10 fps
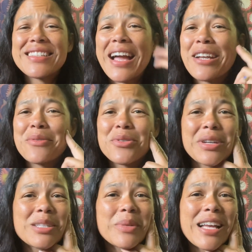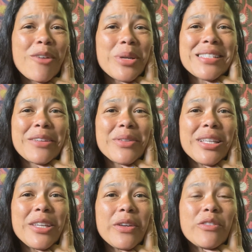kind of stress me out because I feel
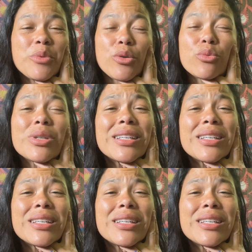like you have to be a really